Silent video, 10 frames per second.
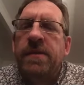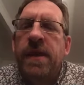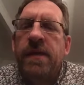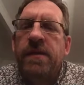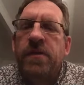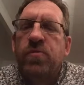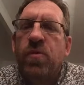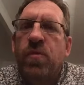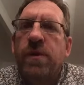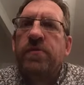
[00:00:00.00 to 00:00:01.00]
they just
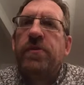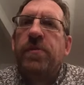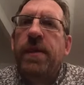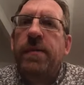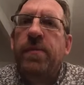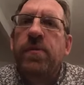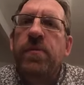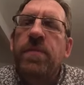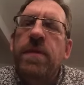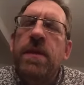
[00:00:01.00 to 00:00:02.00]
want 1 or 2
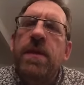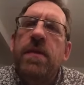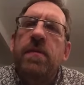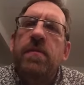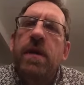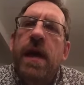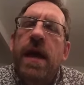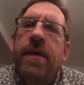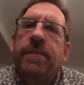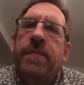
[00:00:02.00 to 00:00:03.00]
people,
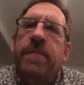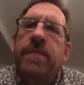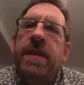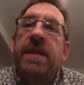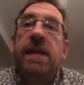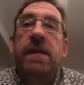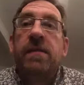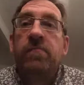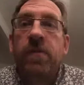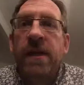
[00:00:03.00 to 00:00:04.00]
then they're going
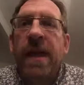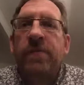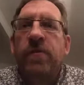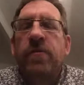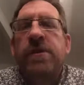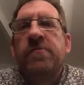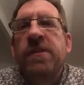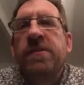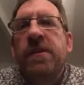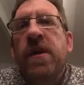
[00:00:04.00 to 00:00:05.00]
to really have your
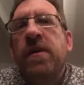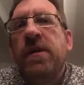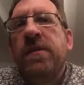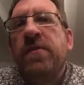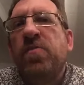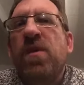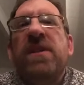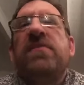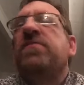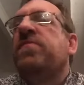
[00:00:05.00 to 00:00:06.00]
interest in heart. If you're
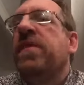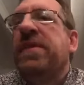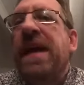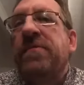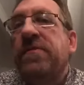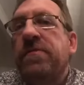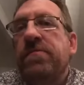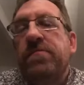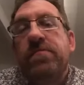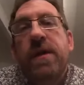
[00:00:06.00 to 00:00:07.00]
one of 1,000,
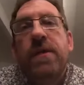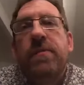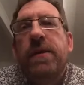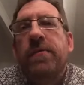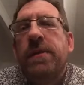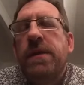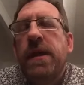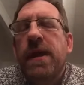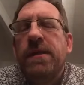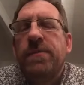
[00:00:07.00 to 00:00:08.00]
may or may not be the
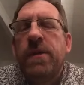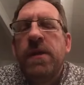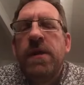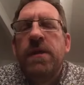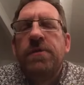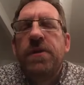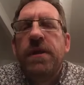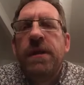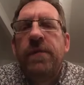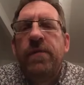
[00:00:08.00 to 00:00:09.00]
case. But
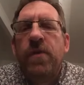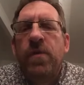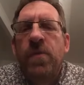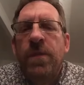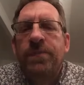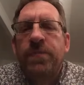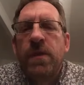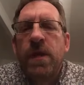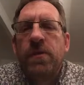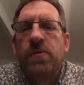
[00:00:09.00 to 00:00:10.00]
certainly if you
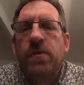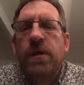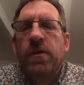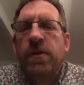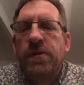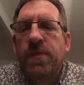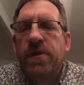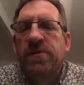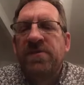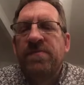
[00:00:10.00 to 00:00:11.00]
go to a localist
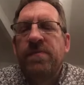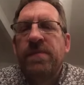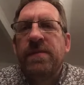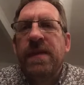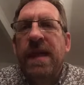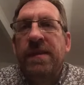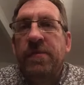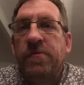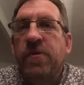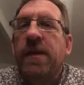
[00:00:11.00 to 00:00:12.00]
person and
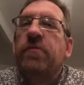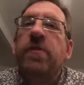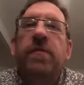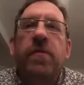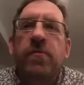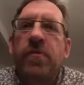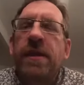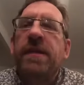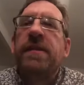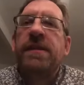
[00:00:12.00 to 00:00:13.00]
they're a trainer, or if not a
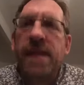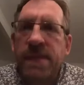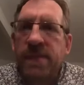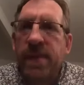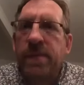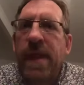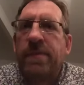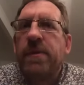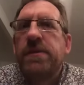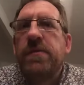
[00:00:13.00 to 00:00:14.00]
trainer, they tend to be
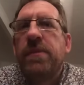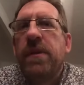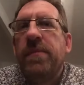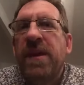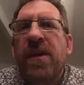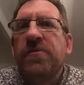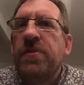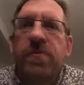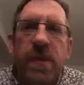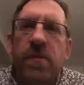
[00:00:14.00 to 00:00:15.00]
backed by someone like me. Ask
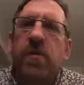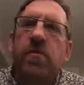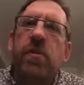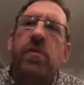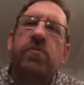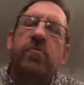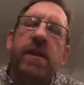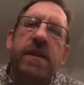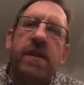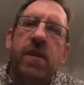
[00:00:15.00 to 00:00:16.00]
them, who's
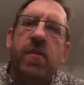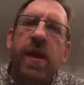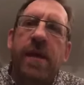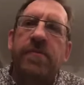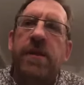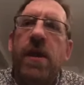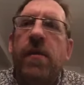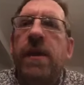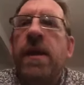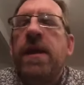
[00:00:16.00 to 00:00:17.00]
training you, how's it
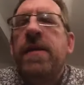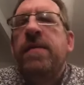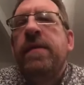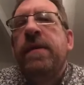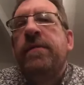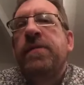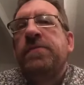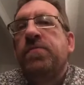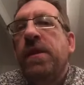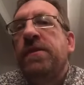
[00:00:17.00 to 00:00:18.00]
going?
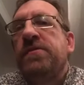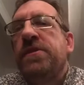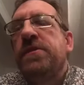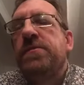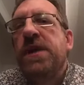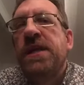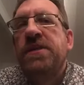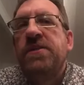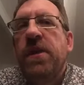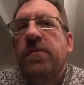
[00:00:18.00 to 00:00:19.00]
When the system
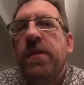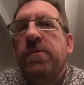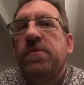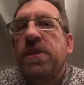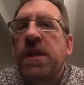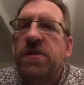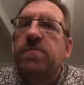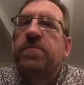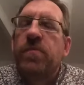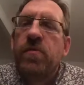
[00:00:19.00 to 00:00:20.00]
changes, hopefully it will
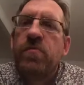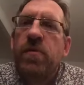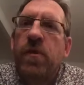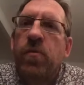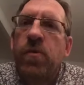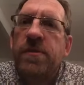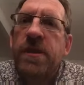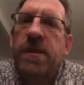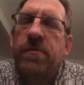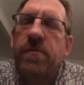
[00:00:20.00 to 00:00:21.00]
change in August,
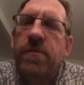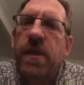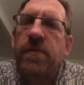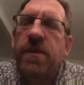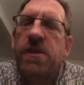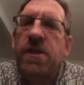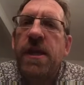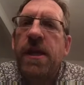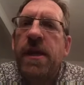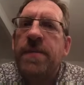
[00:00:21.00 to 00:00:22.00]
September, October this
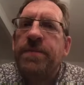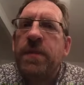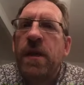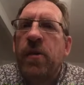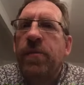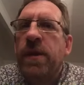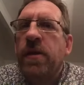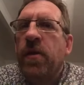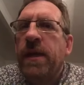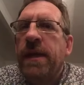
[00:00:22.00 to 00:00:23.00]
year. It'll be a
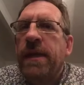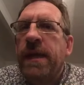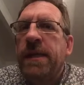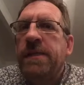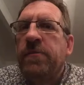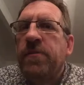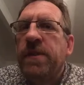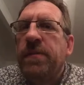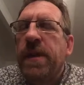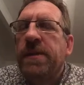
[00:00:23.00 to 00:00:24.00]
lot easier for
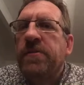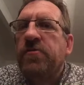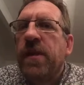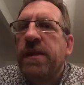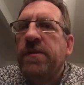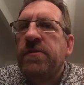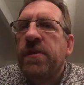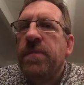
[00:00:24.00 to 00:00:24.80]
independent trainers